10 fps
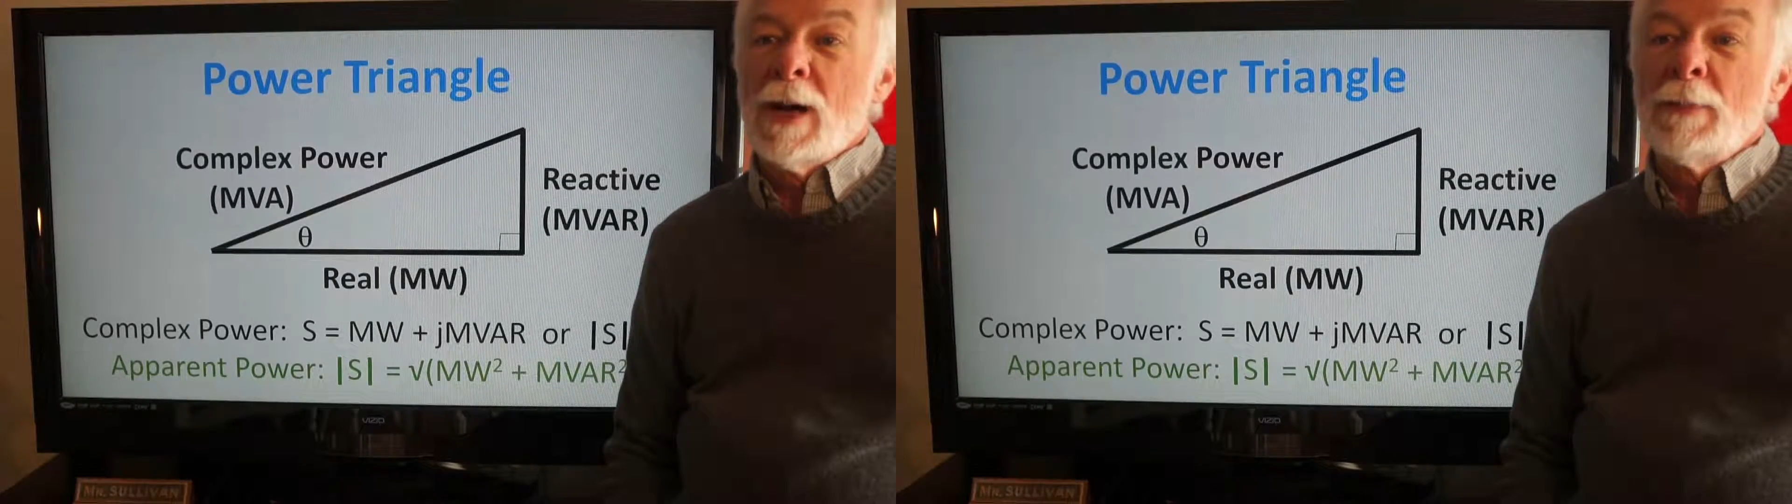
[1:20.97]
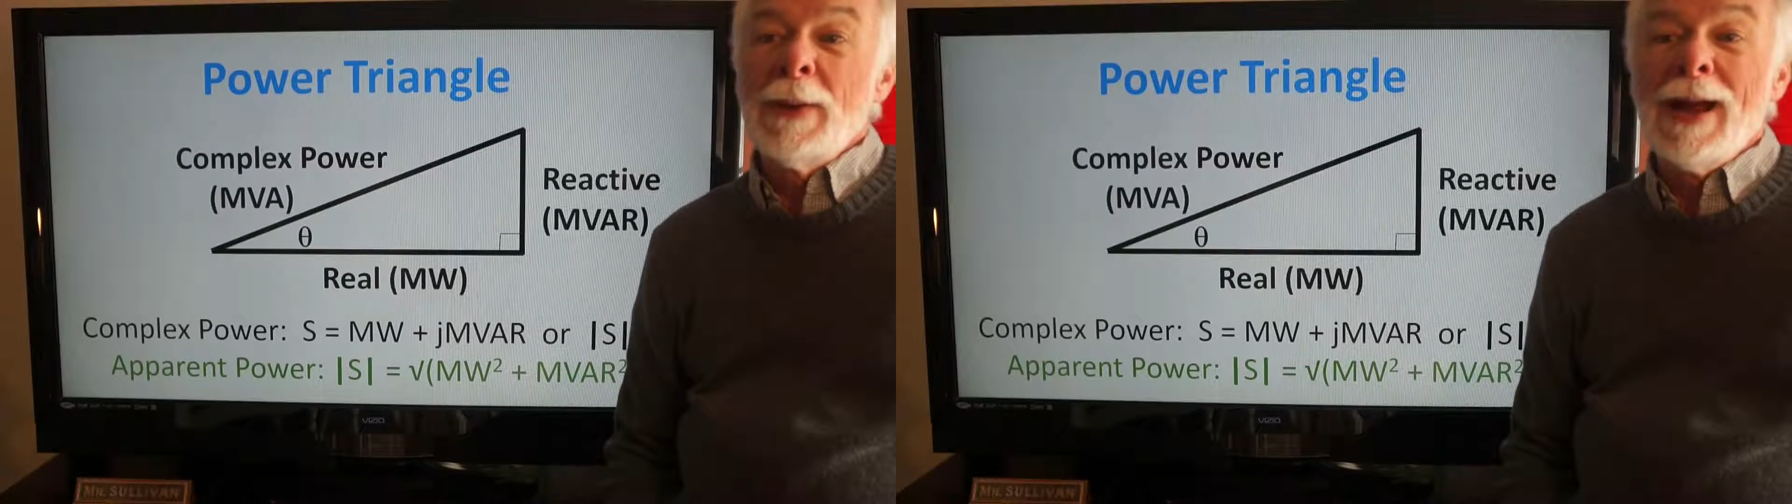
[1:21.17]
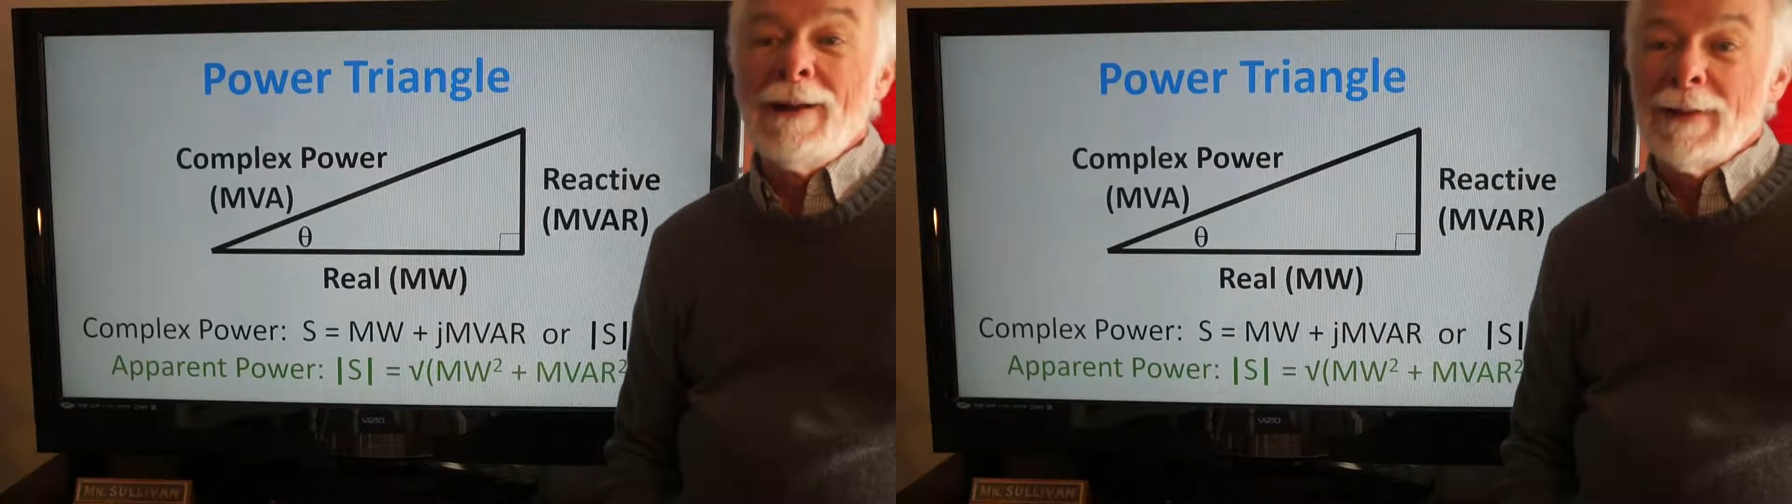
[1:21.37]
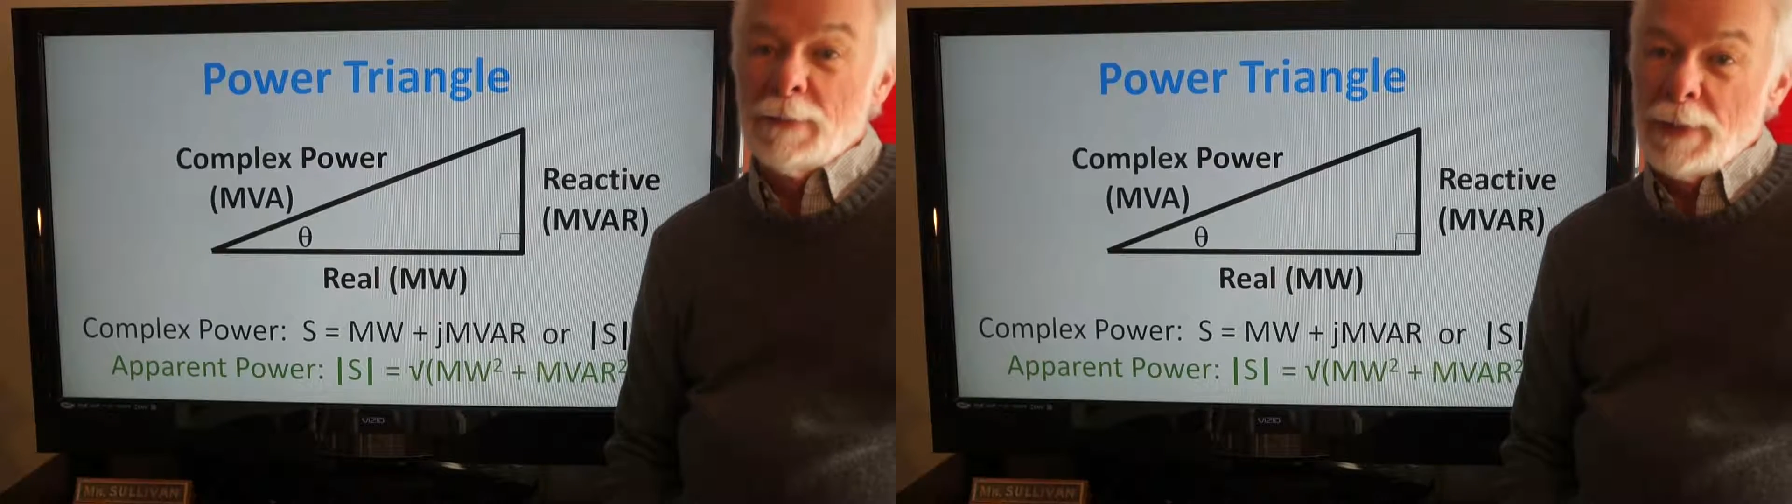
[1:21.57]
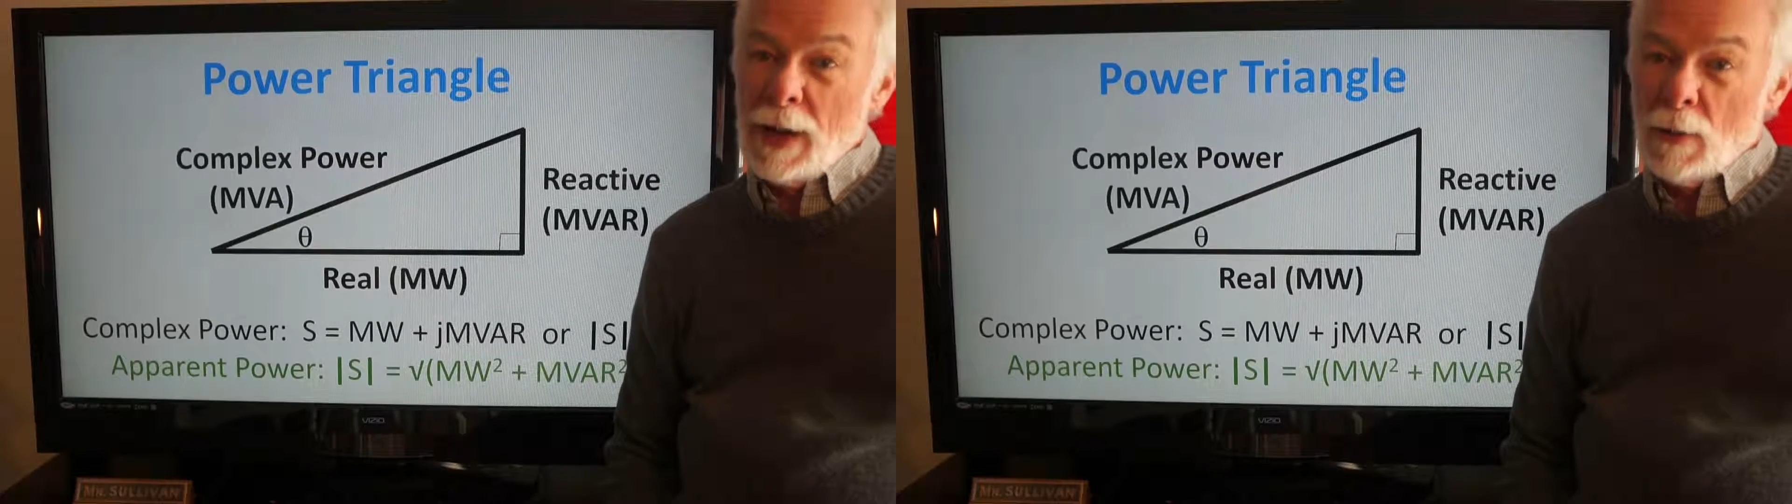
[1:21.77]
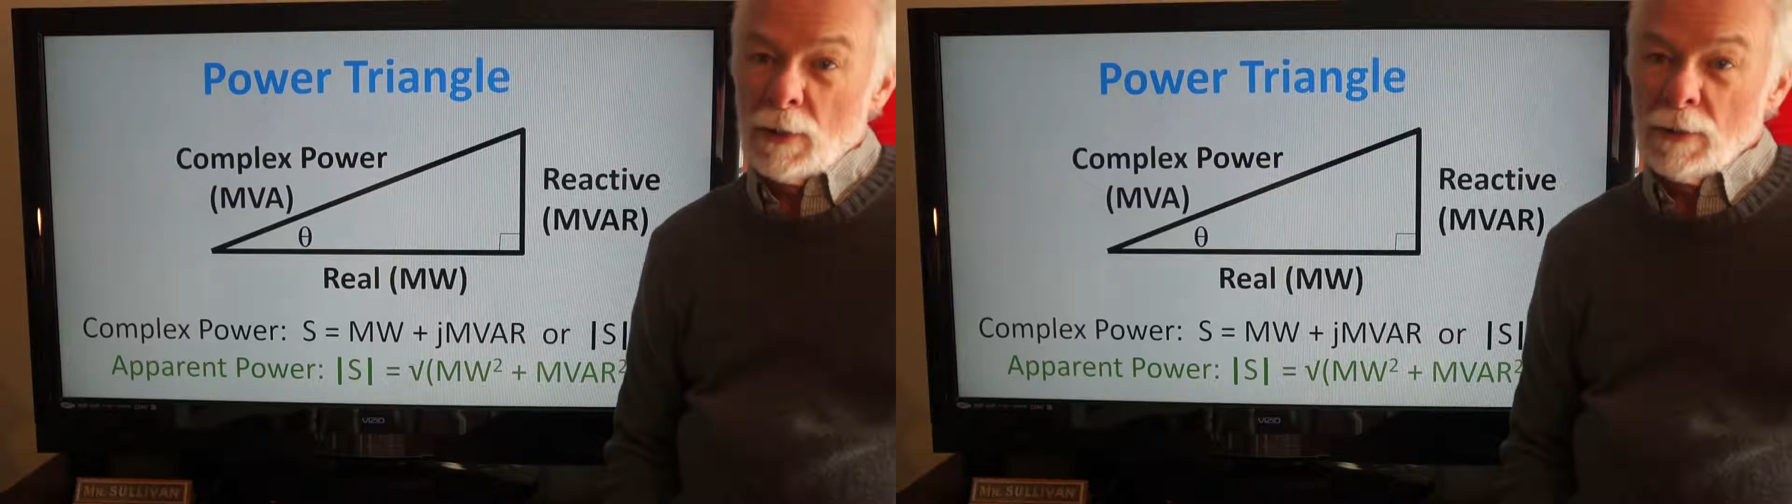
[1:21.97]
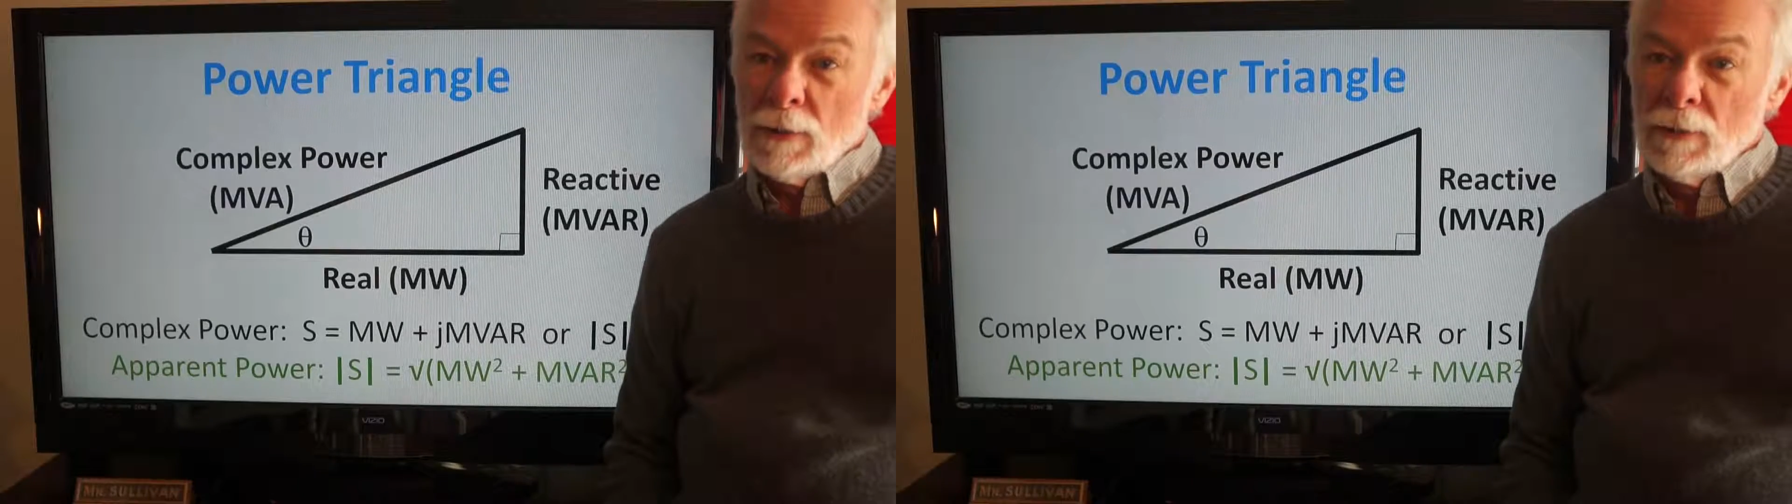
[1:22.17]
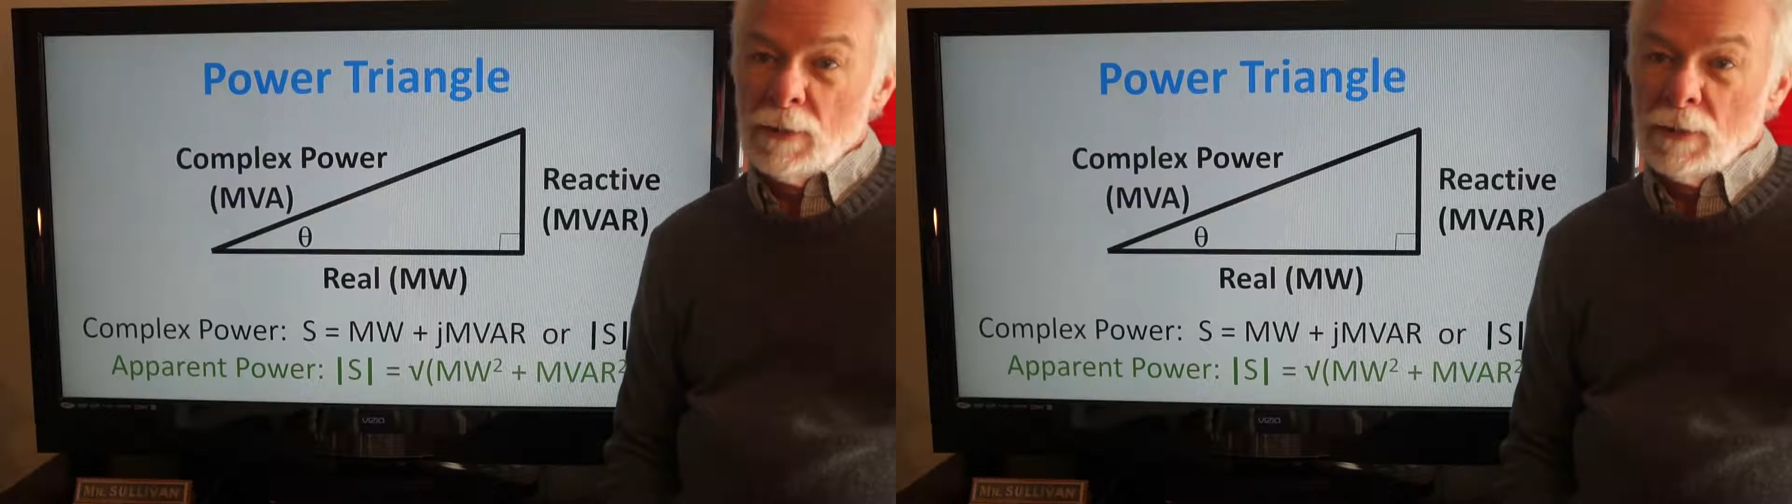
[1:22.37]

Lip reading: apparent power